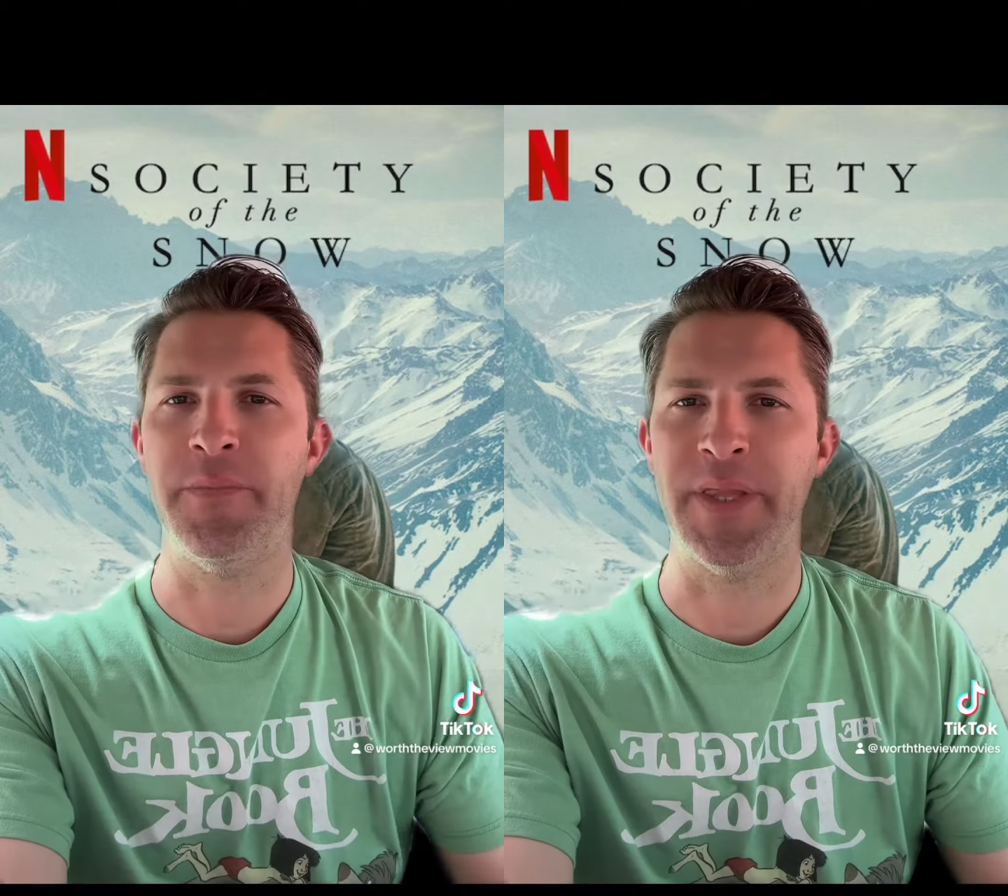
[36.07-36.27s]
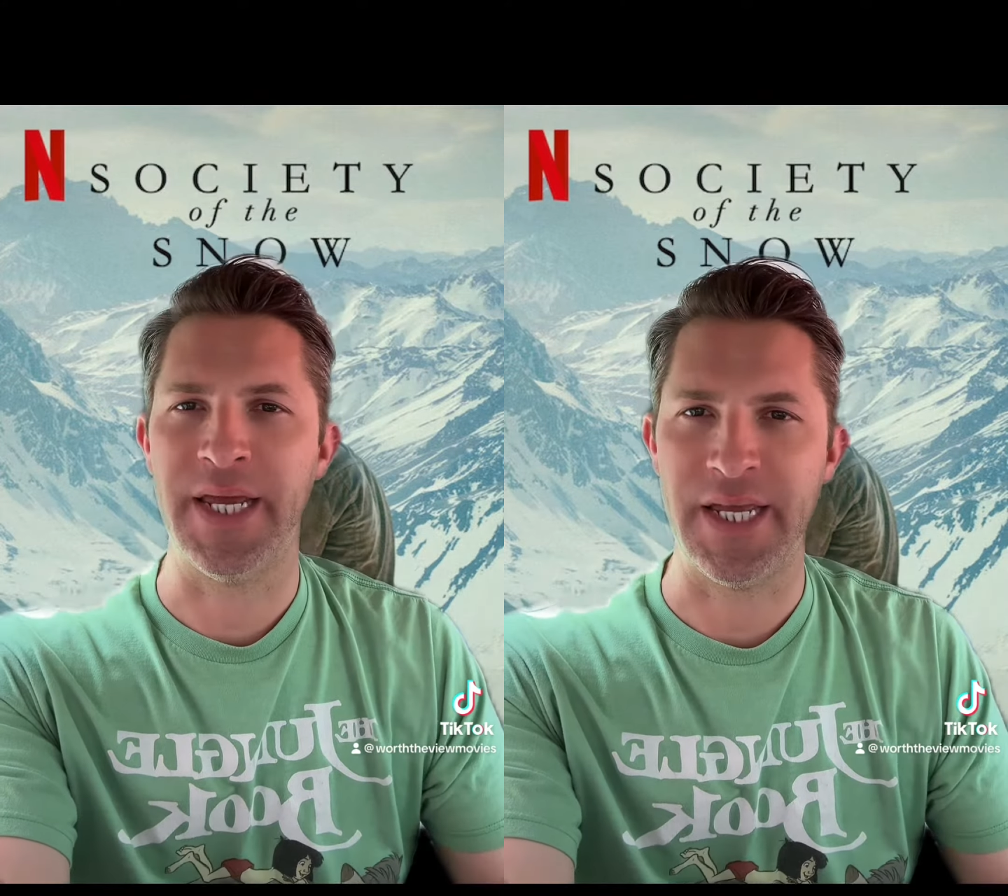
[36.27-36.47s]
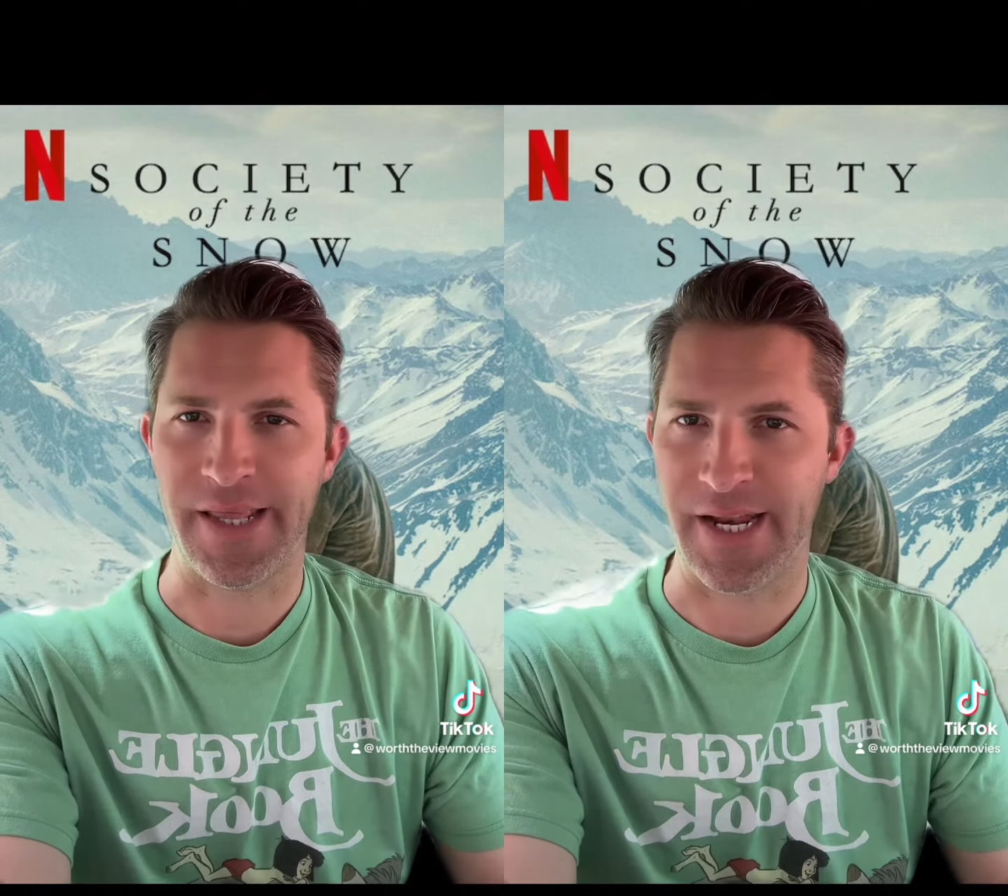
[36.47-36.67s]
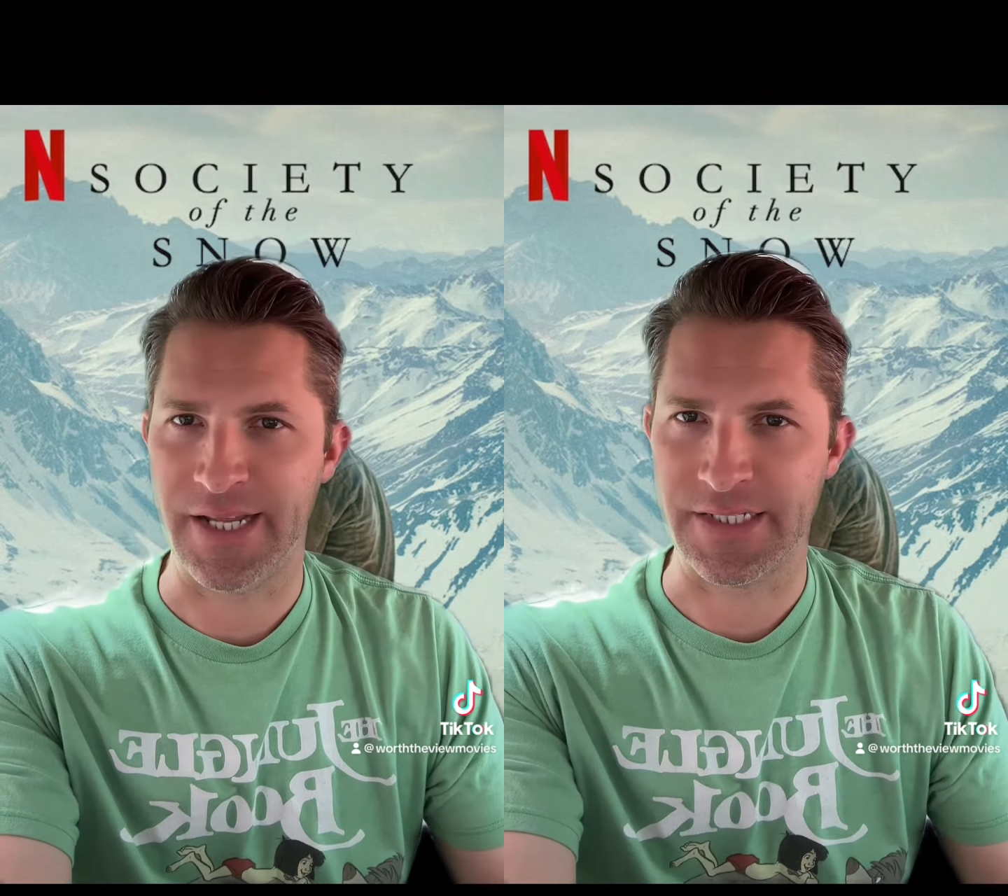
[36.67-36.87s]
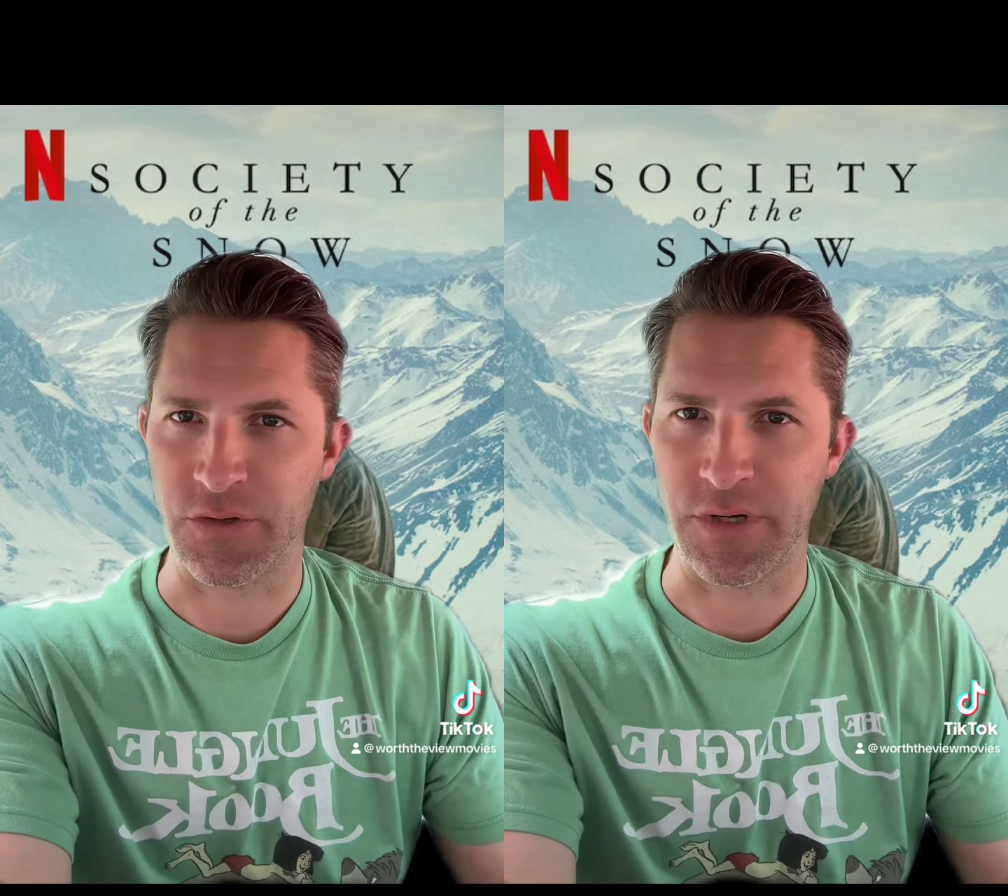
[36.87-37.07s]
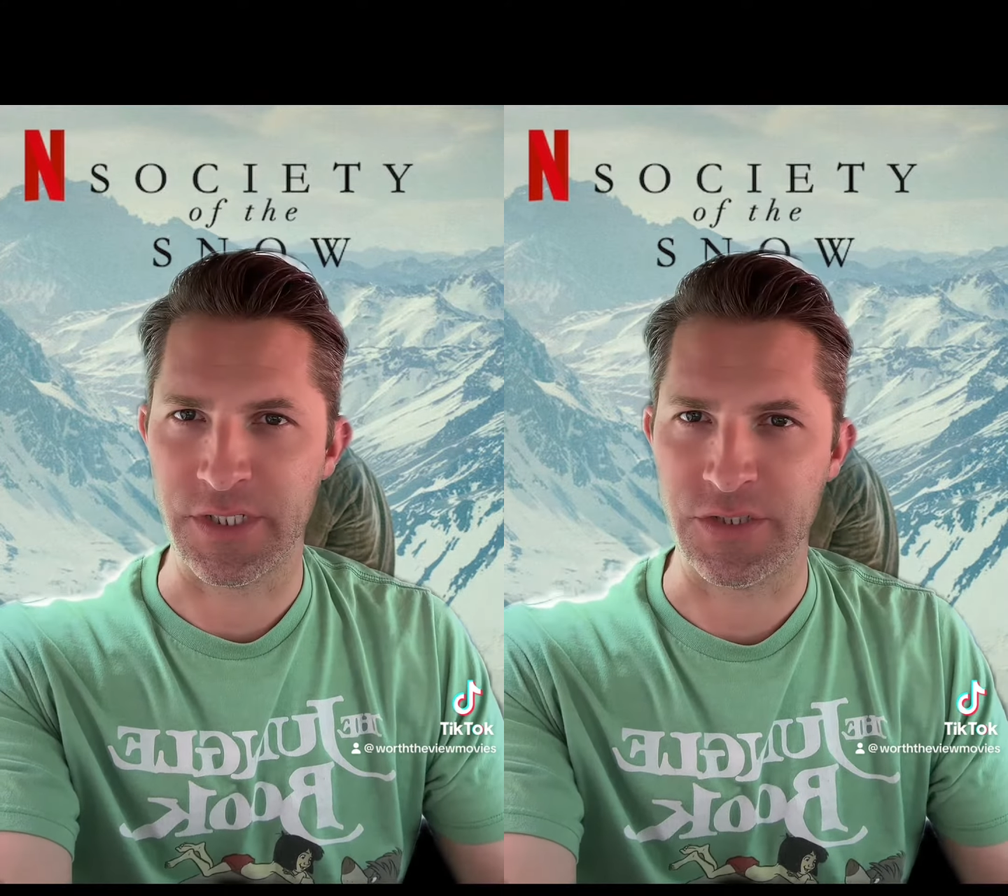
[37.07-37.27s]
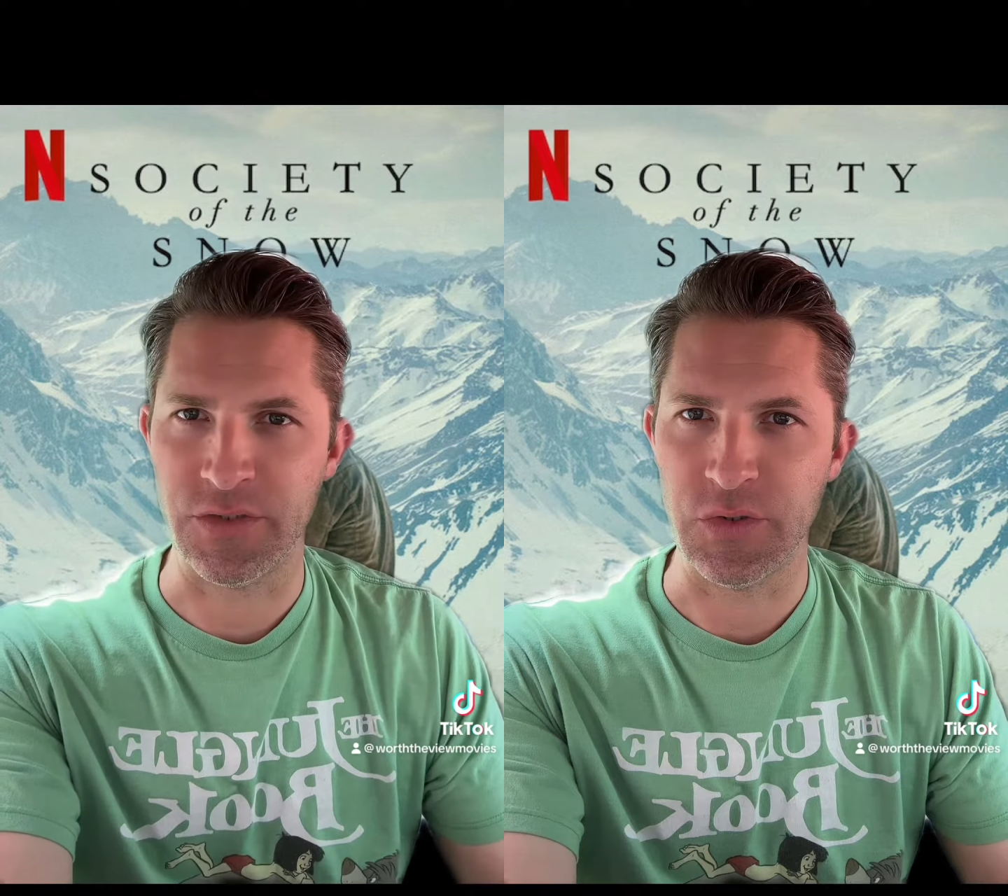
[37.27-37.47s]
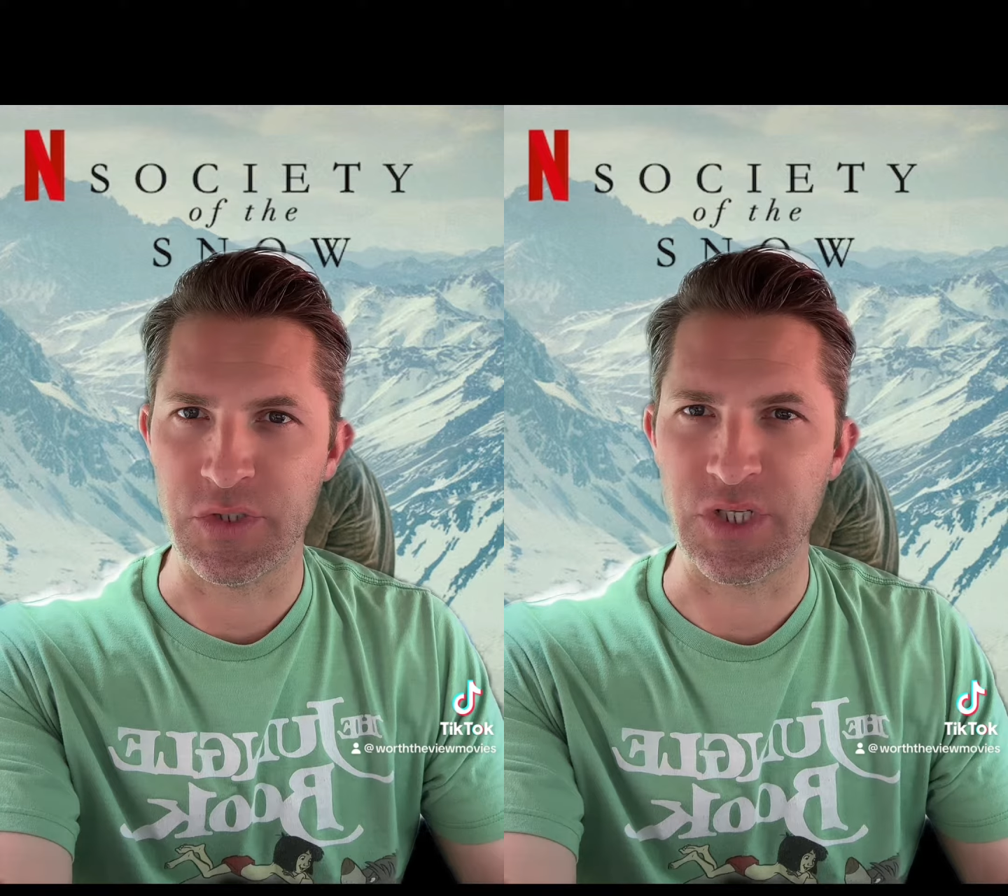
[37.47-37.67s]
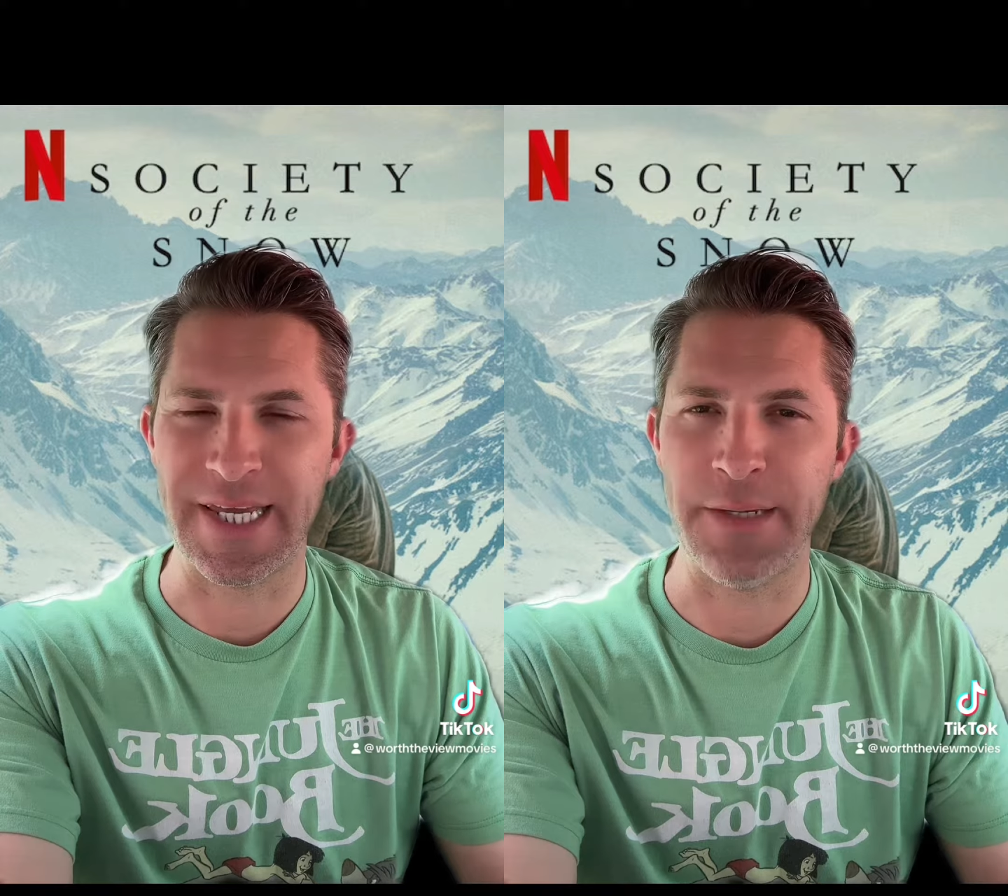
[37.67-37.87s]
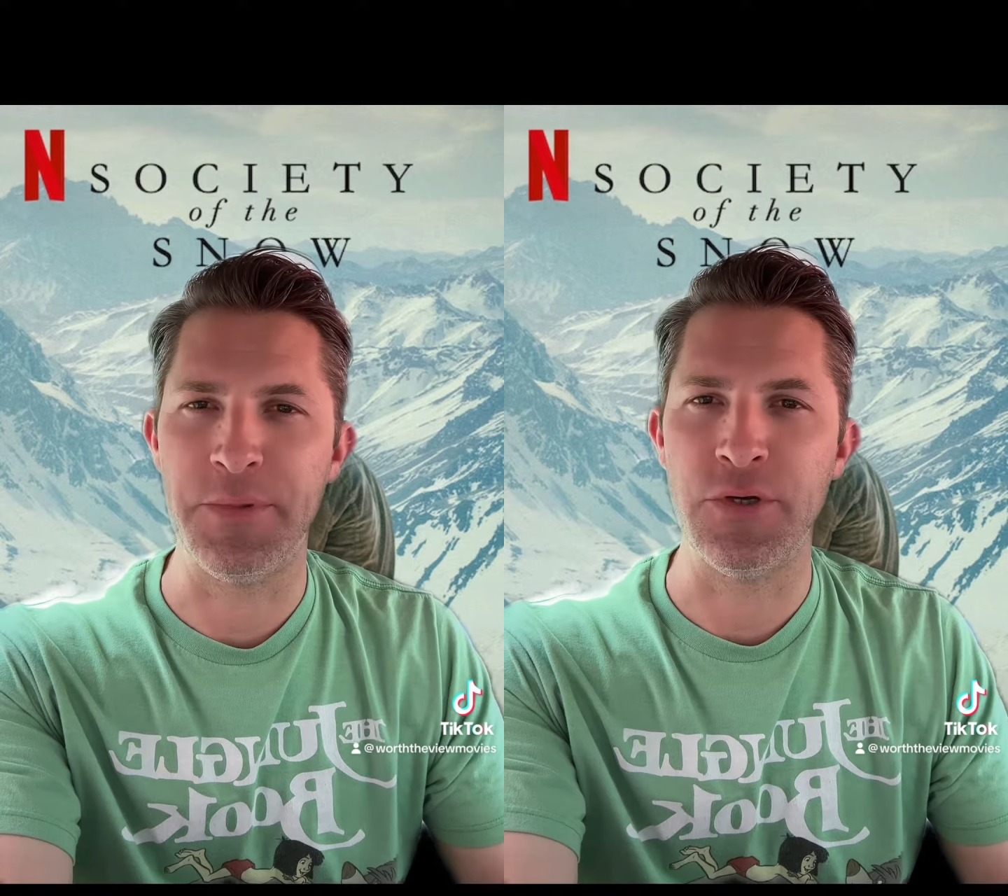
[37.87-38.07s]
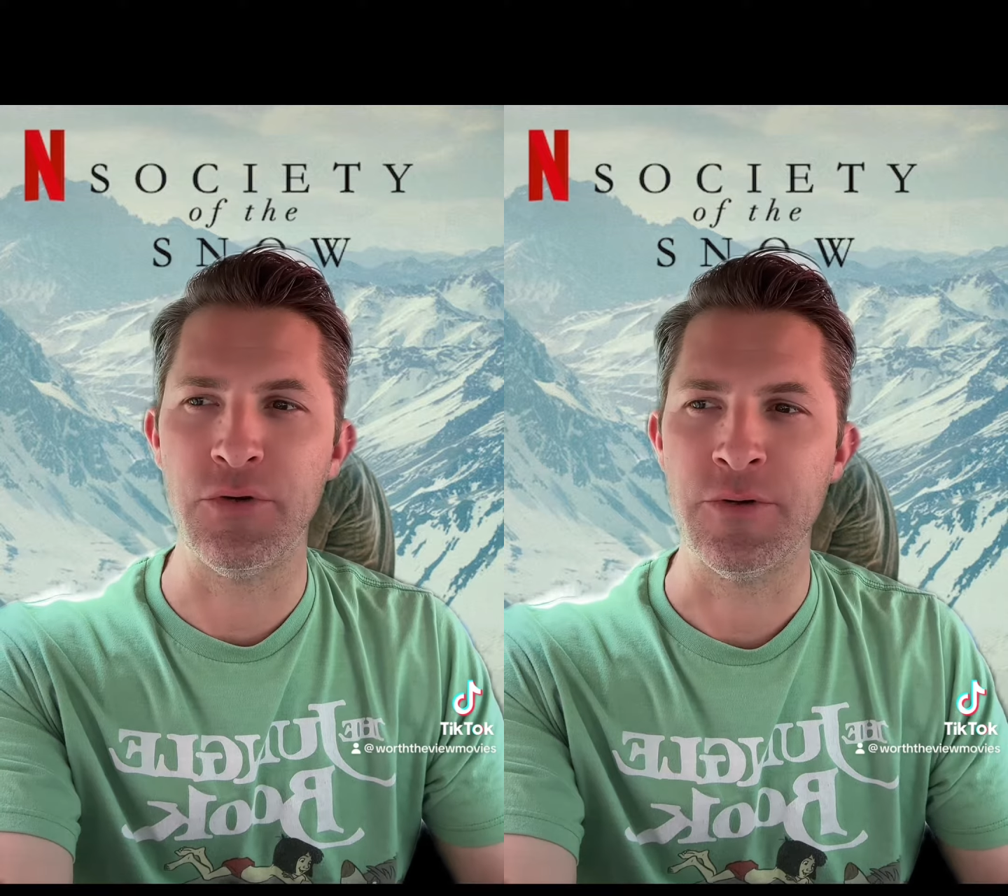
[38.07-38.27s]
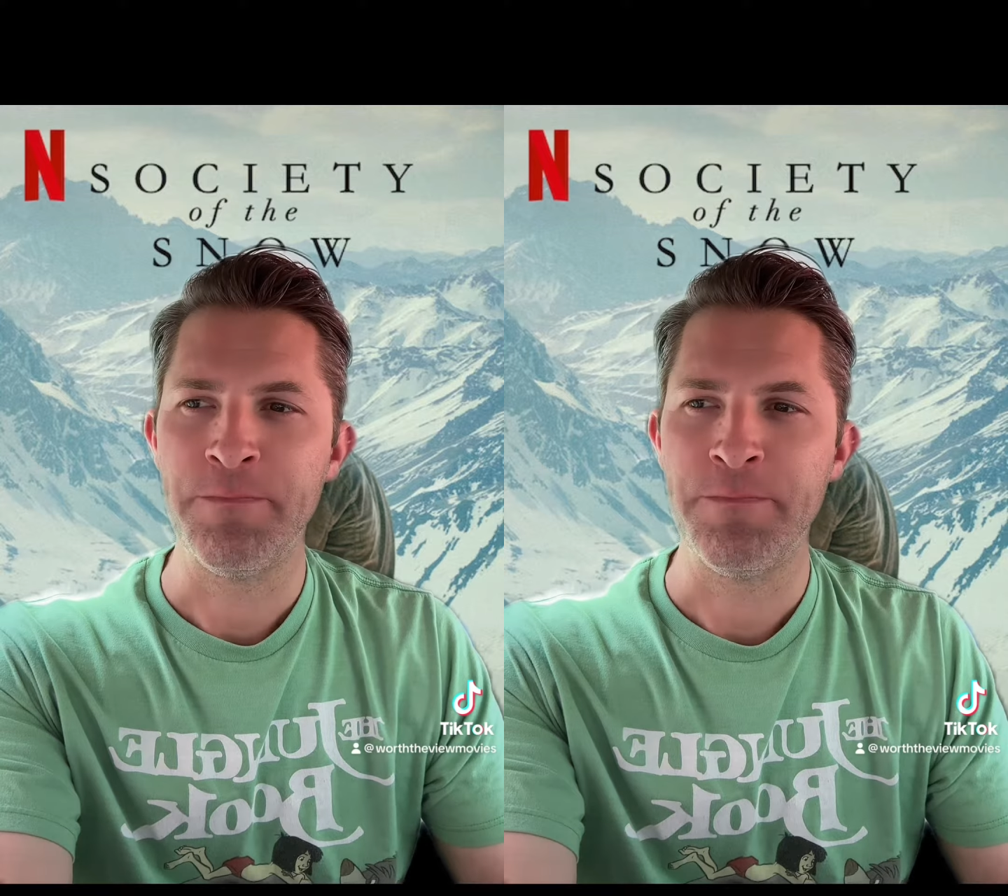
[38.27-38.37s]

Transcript: plane that is going to keep you